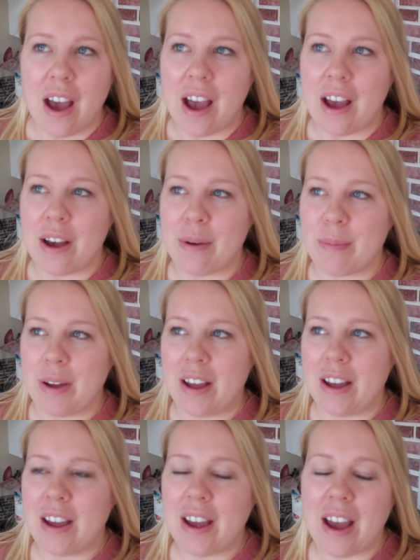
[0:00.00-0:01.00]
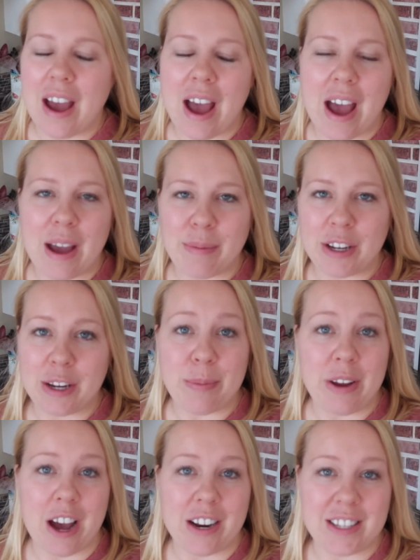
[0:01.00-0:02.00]
I'm gonna
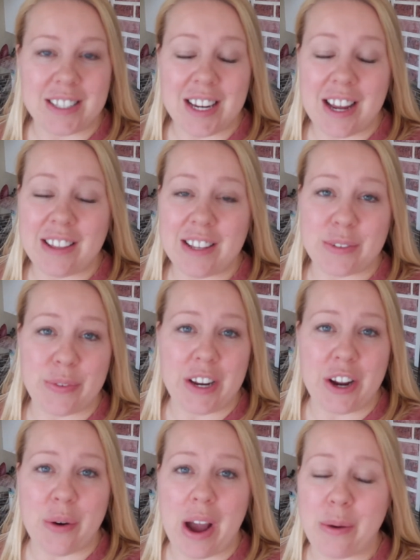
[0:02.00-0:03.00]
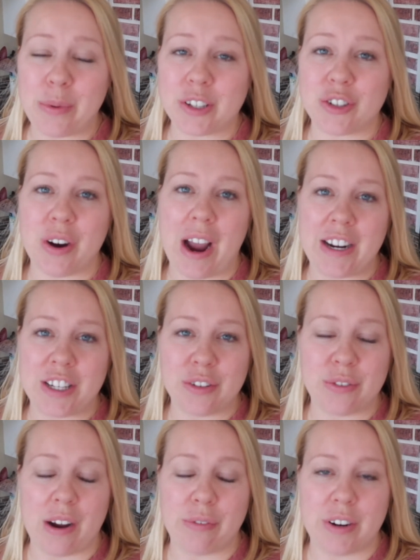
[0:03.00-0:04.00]
be honest, in this video I will try to
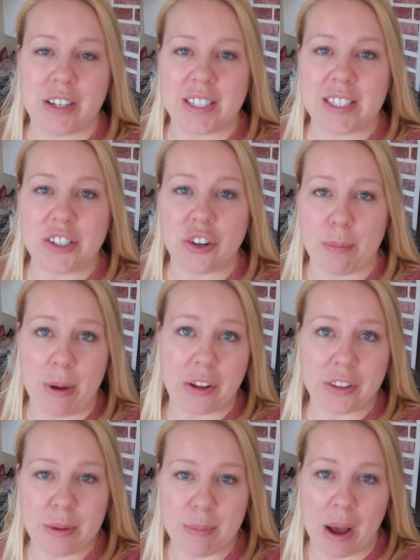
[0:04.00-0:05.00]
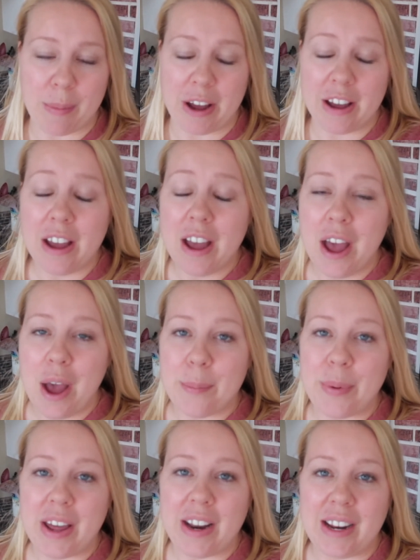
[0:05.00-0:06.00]
reference Trim Healthy Mama,
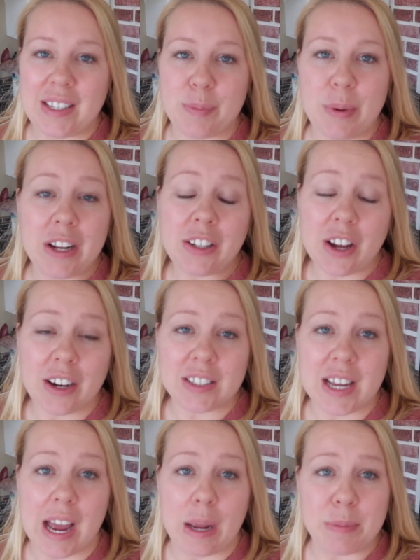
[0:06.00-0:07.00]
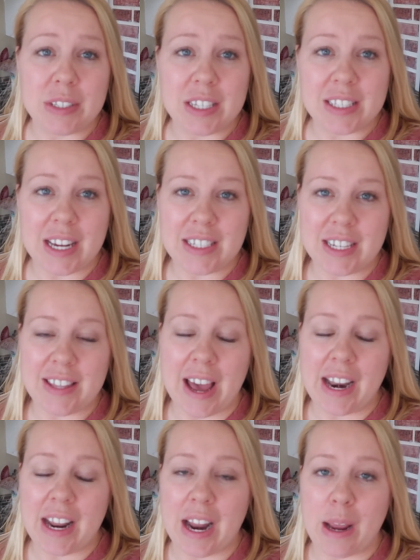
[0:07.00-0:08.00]
but it's been a long time since I did
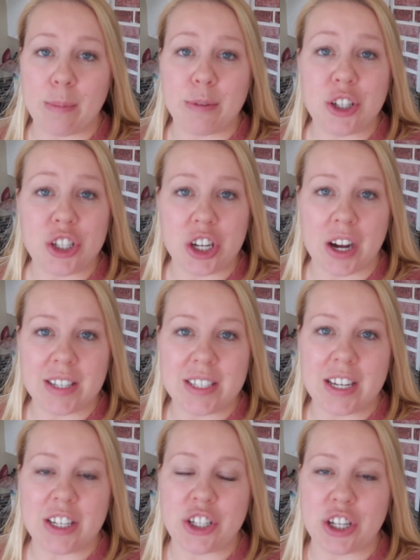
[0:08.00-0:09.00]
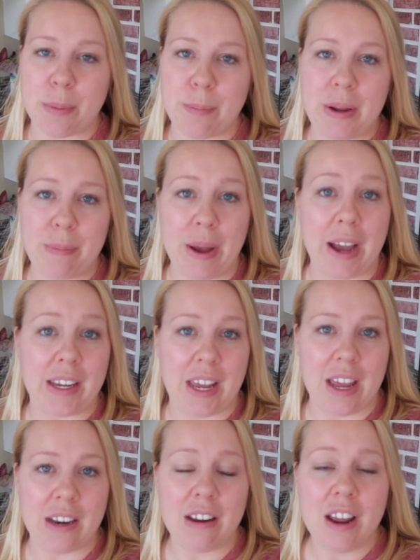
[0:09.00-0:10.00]
that and I am just jumping back
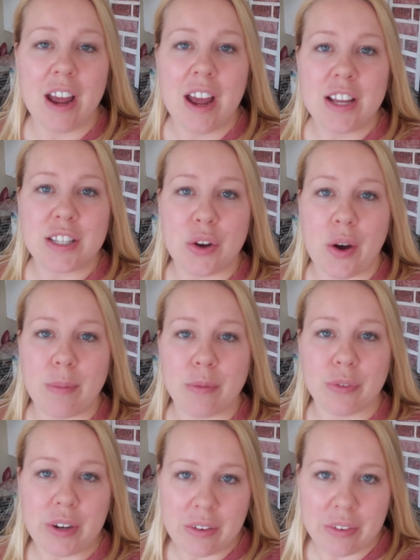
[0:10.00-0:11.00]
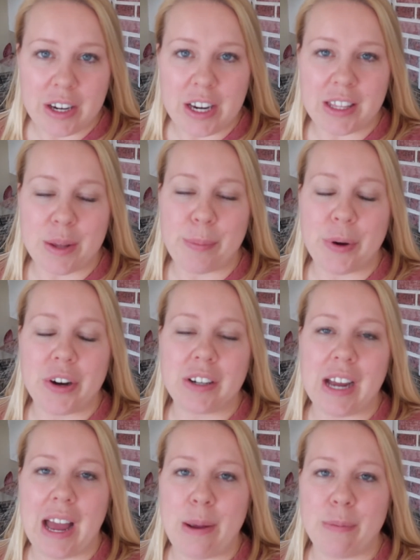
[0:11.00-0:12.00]
in. So I'm rereading the
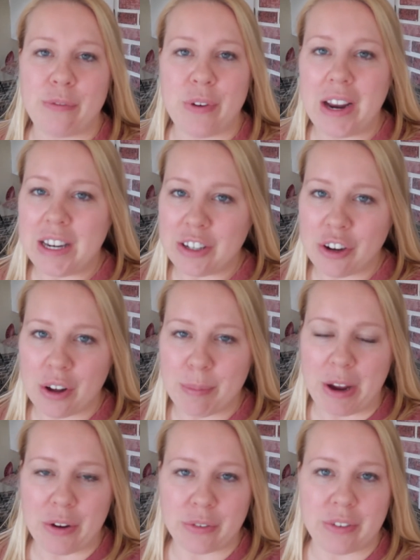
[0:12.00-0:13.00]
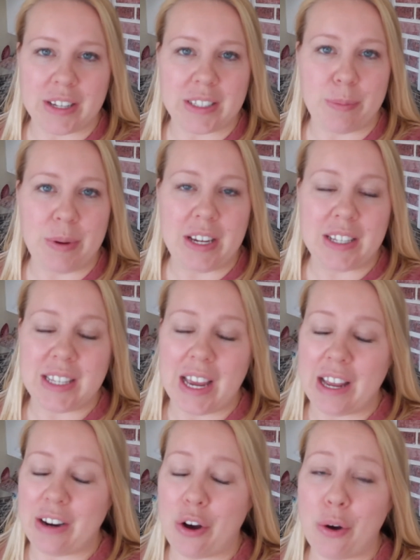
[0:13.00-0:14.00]
book, I'm finding all my old recipes
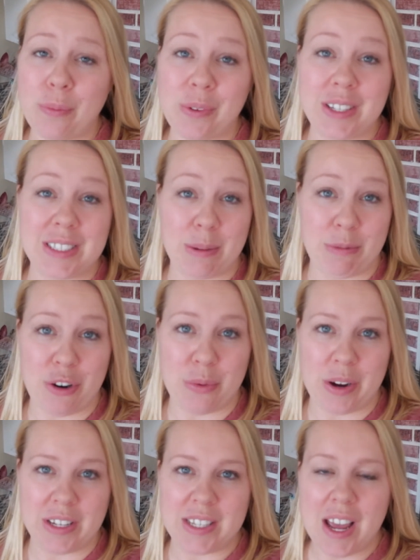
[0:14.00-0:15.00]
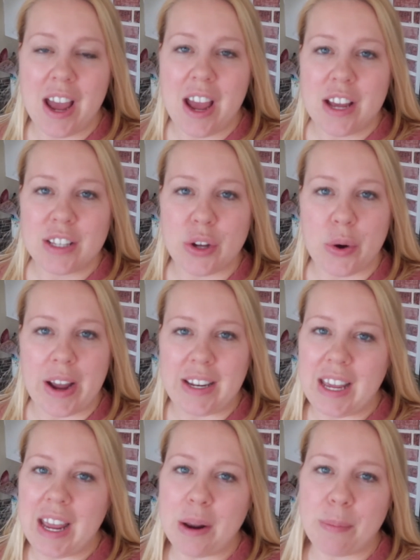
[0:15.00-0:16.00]
and hopefully some new ones. So I
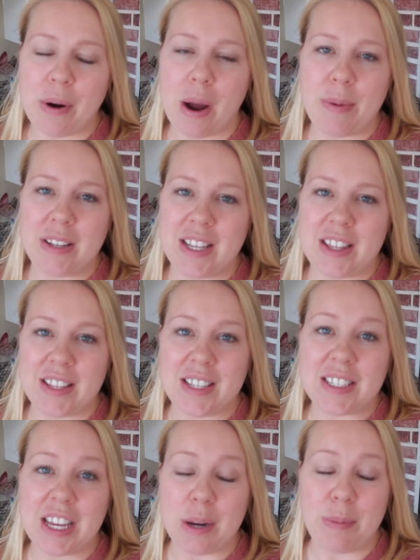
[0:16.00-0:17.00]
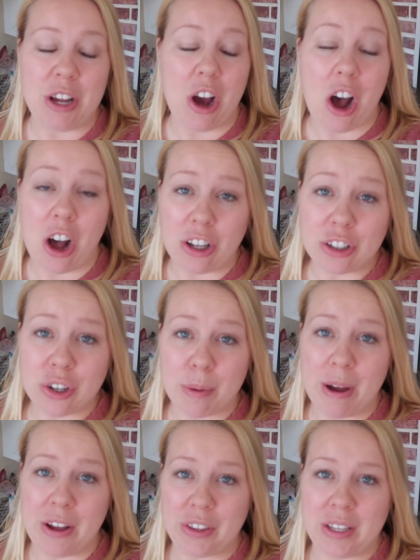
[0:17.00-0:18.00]
can't promise that this is gonna be all
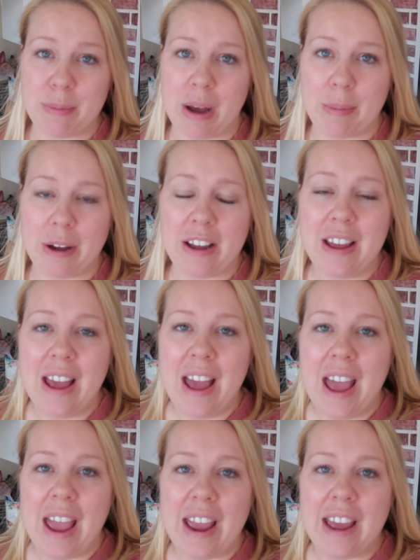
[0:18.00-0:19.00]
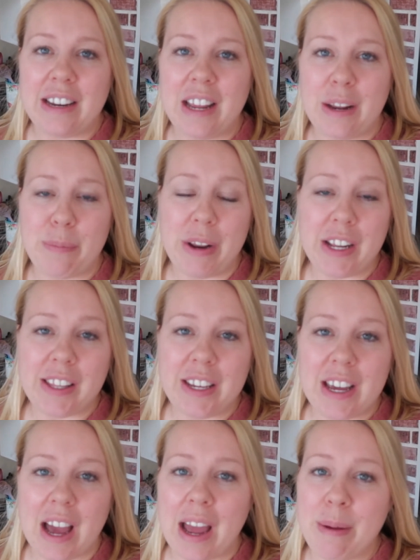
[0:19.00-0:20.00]
Trim Healthy Mama, and
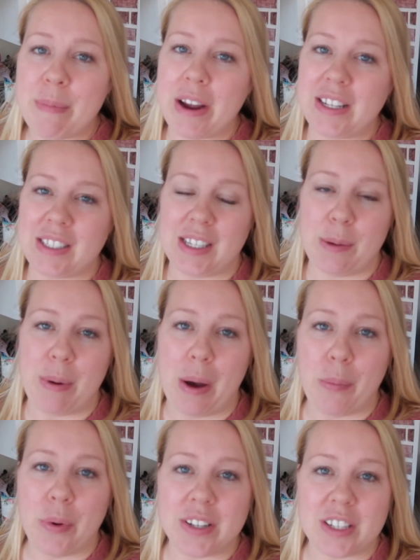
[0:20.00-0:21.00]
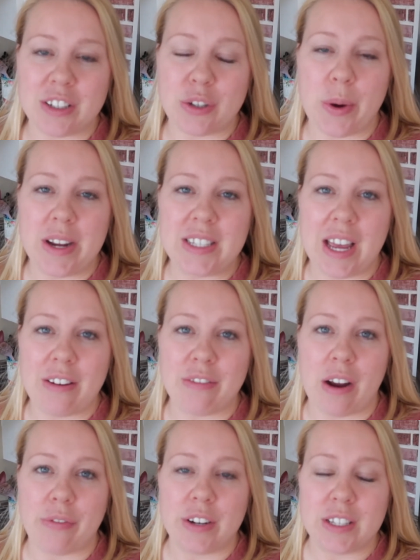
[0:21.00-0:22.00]
admittedly I might slip up once or twice and
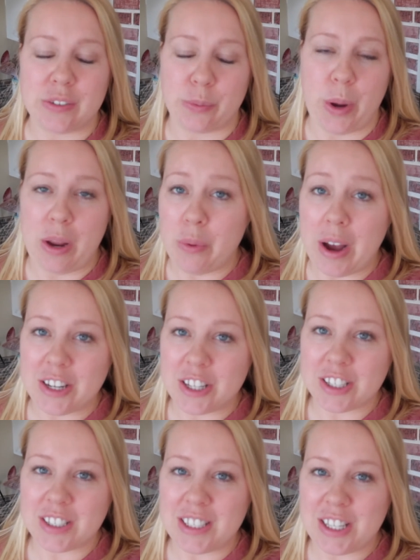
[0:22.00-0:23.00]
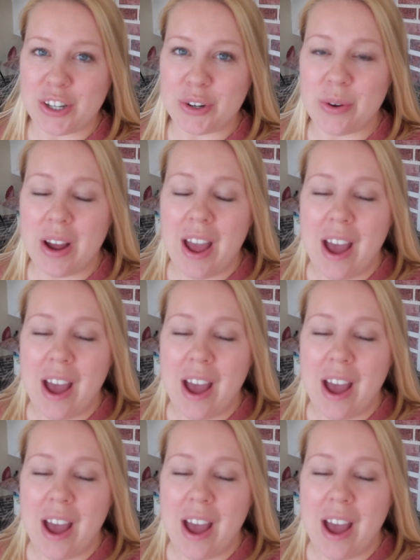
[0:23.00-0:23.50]
reference Weight Watchers too,